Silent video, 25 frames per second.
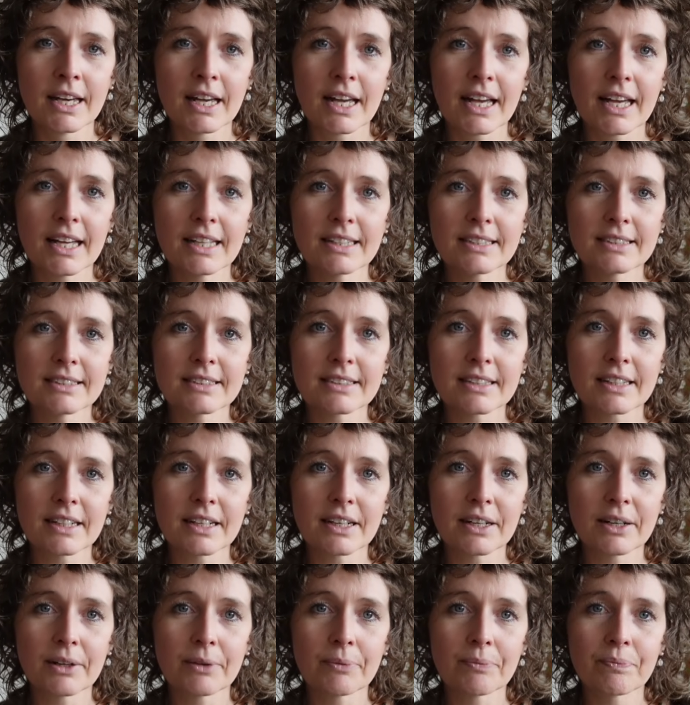And
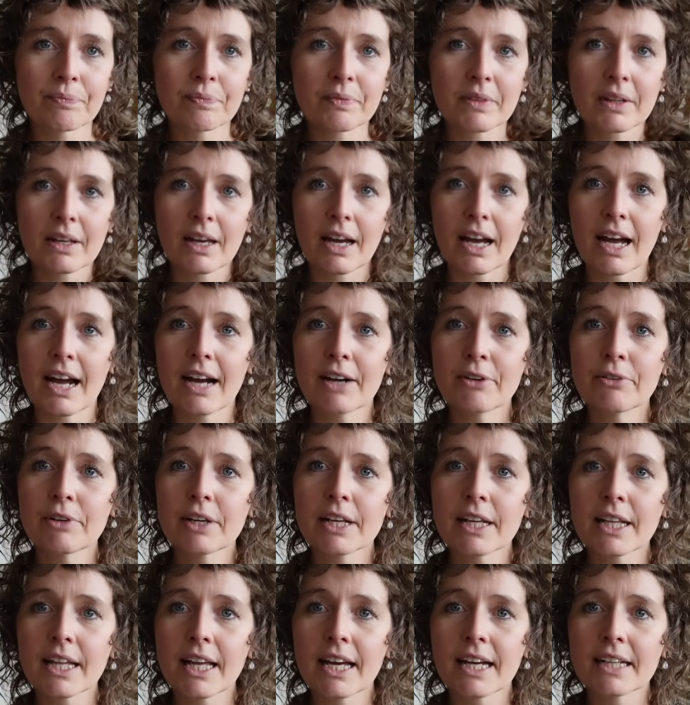I
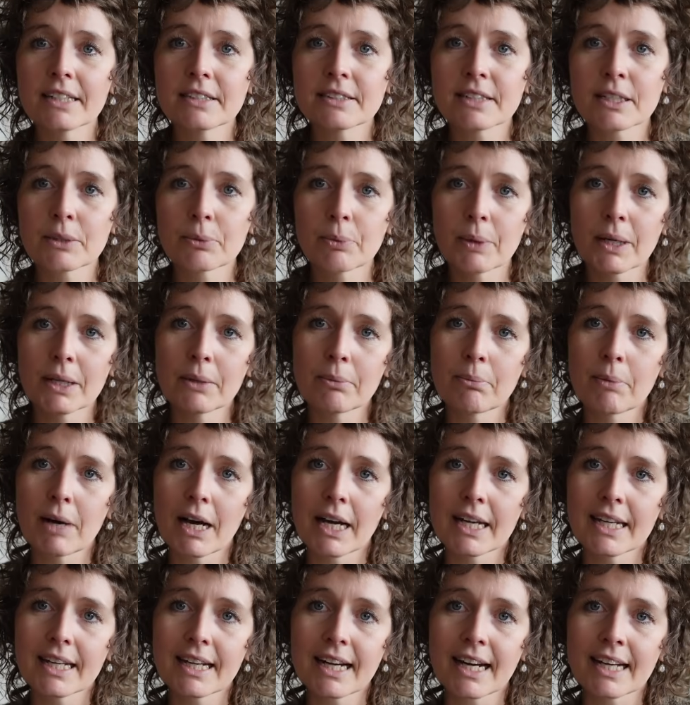realized that when
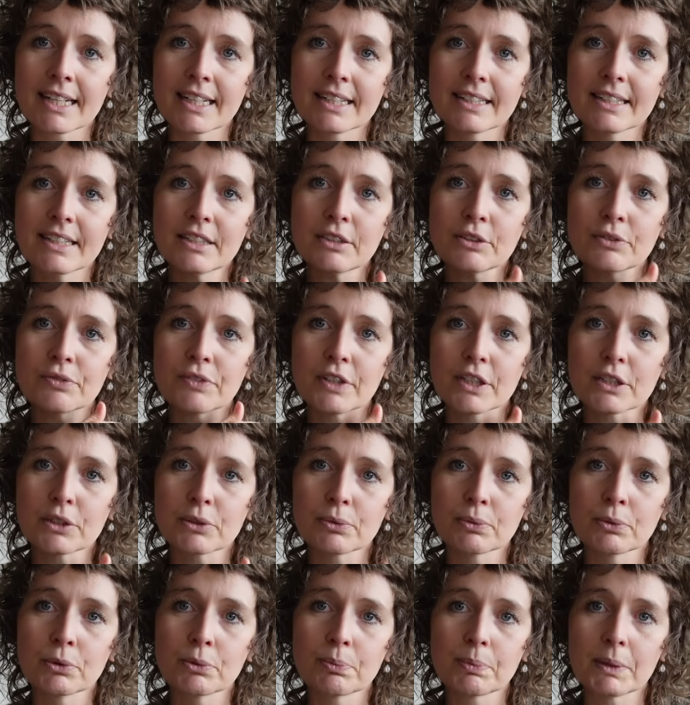my Calidez
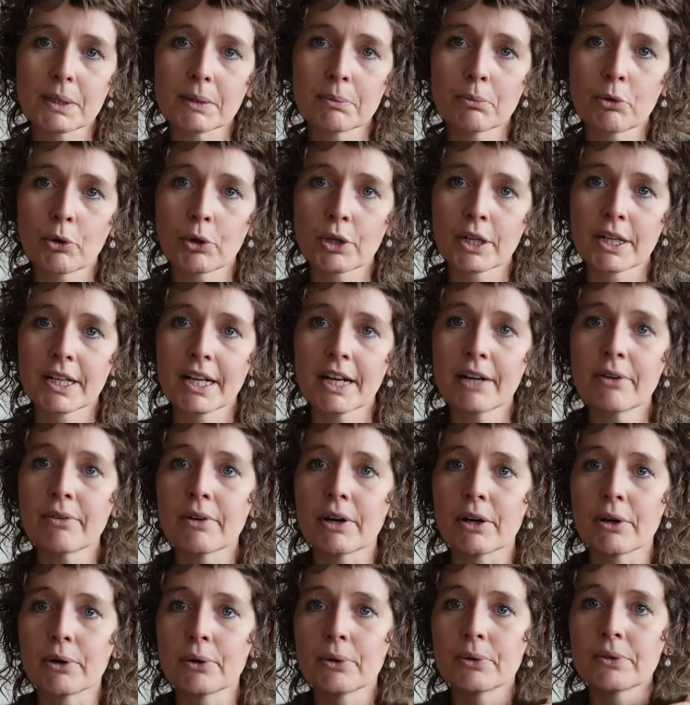vest would be more
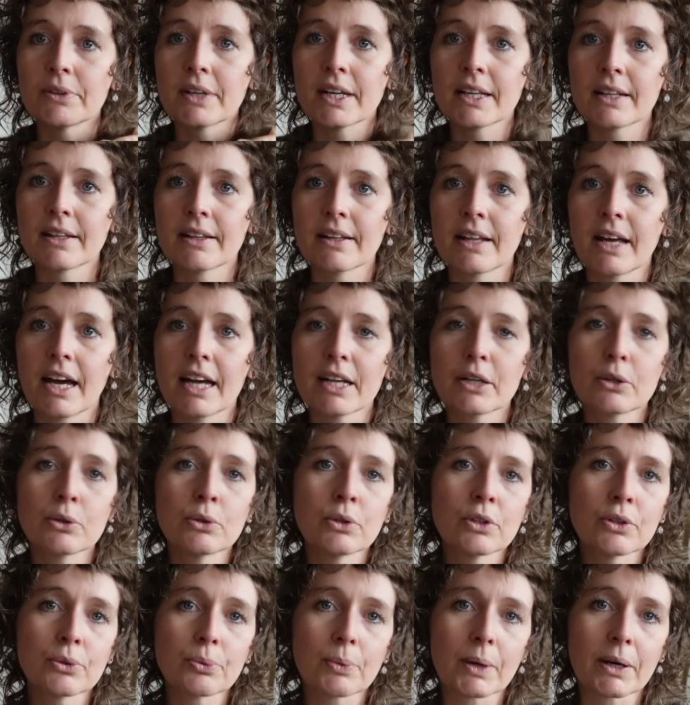narrow, then I
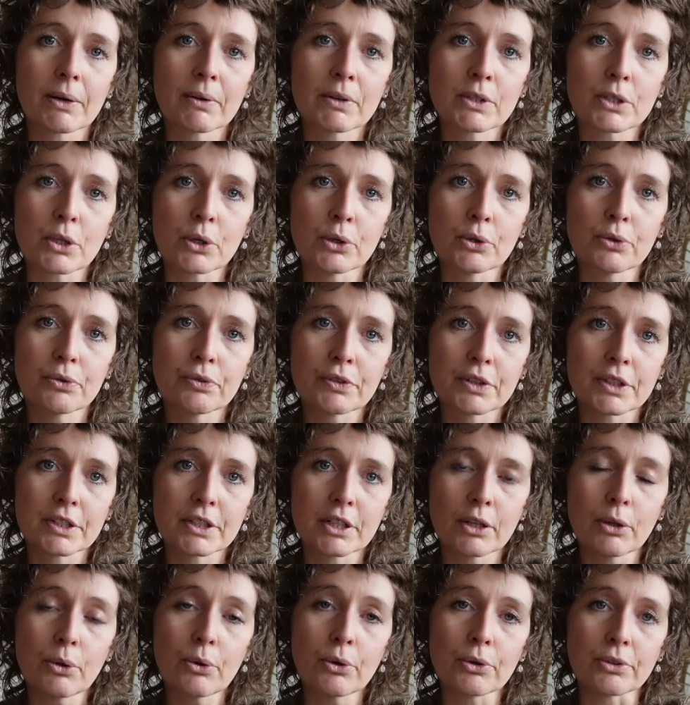couldn't wear it over the
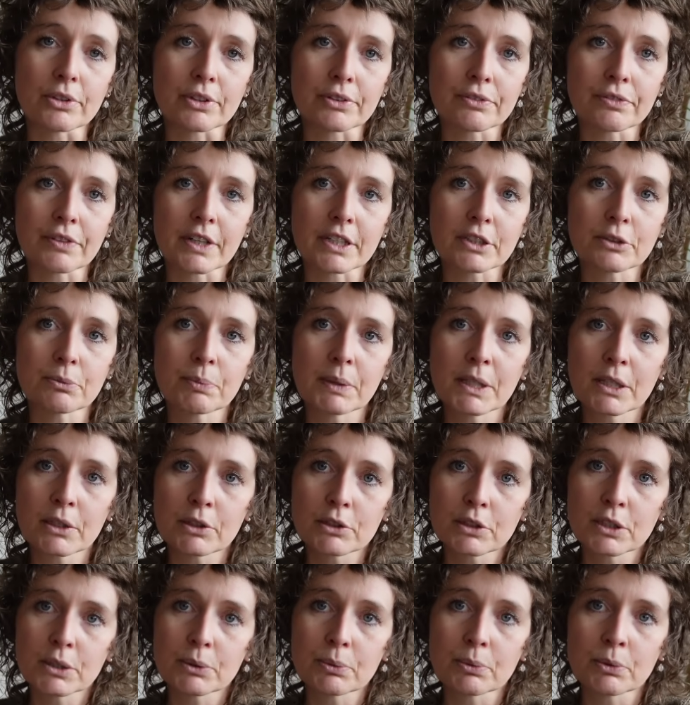Lowrider vest
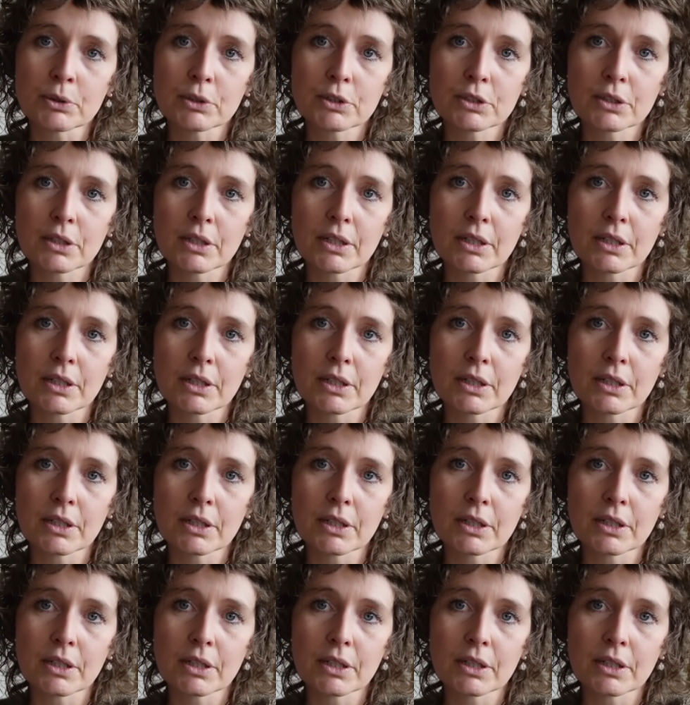because it would